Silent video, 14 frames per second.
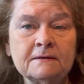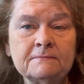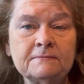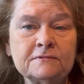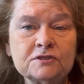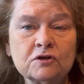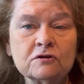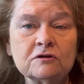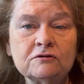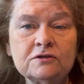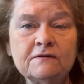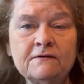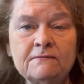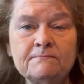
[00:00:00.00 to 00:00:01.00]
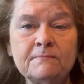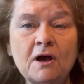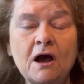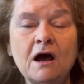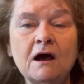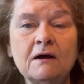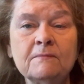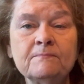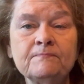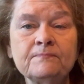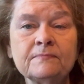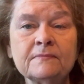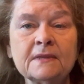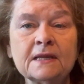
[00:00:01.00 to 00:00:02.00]
circle your palm.
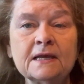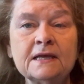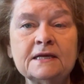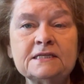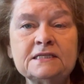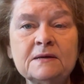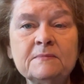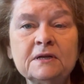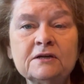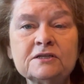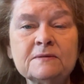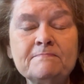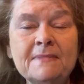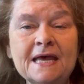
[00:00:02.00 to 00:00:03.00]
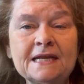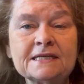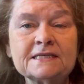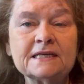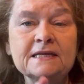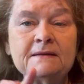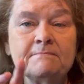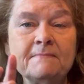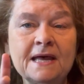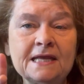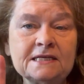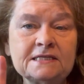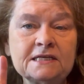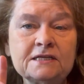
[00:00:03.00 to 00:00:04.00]
Similar to medicine.
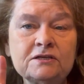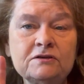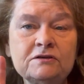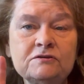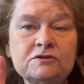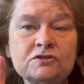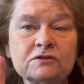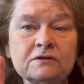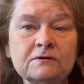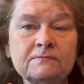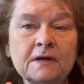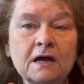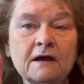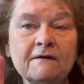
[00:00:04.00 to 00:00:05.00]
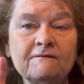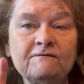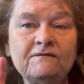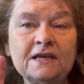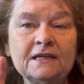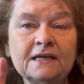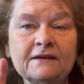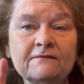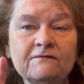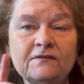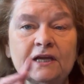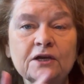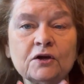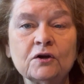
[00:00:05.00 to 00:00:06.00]
Medicine, you use your feeling
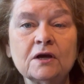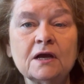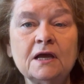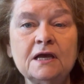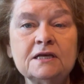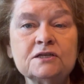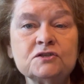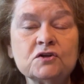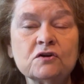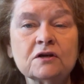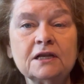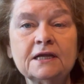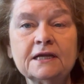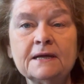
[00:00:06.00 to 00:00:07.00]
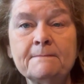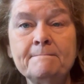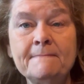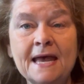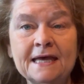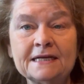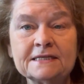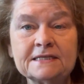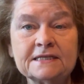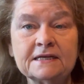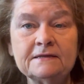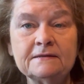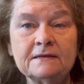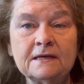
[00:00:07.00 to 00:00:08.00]
finger, circling it.
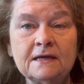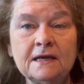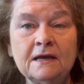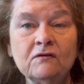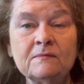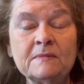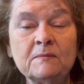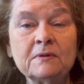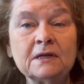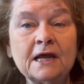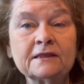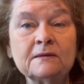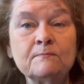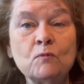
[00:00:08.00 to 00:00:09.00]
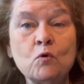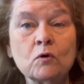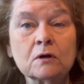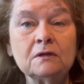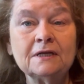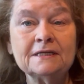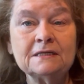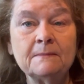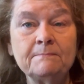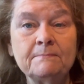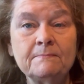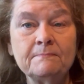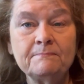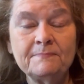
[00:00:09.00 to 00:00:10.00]
Medicine. Remember like the mortal and the
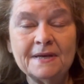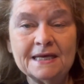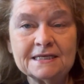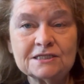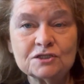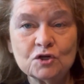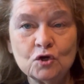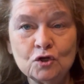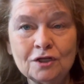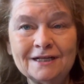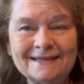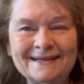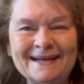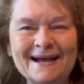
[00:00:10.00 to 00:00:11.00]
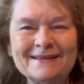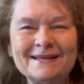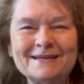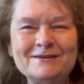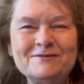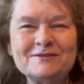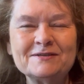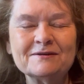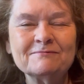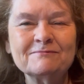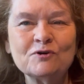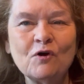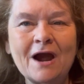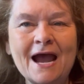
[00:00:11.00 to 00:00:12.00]
pestle, how they used to
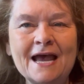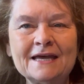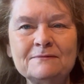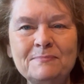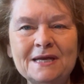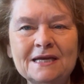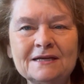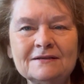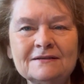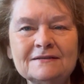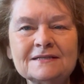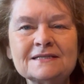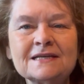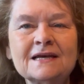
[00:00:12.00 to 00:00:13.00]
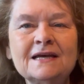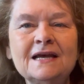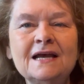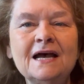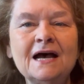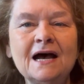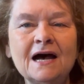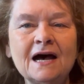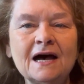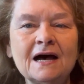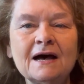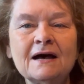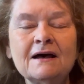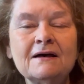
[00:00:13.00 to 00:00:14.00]
grind pills?
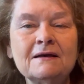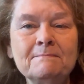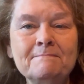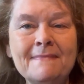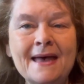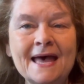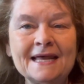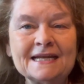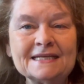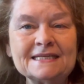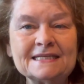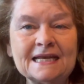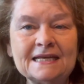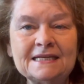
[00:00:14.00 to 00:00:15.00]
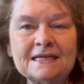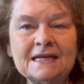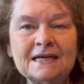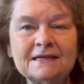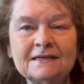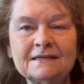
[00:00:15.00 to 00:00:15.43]
Medicine.